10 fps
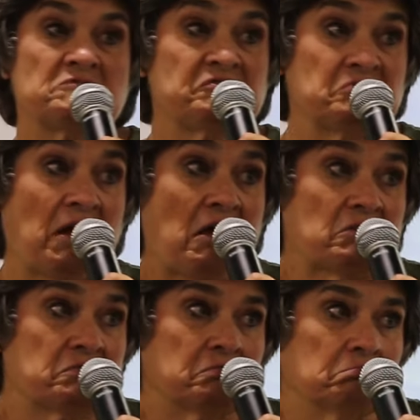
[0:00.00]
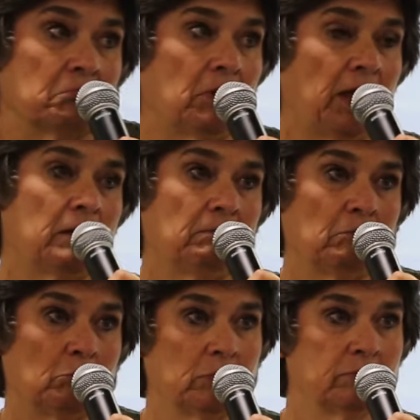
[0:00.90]
Snacks. Hey,
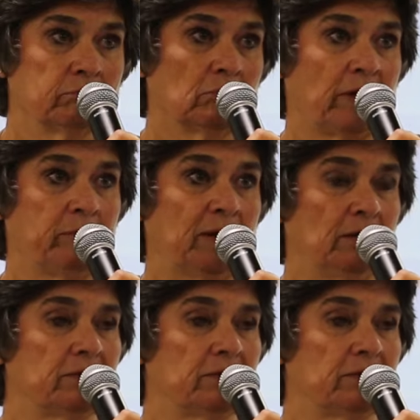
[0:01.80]
everybody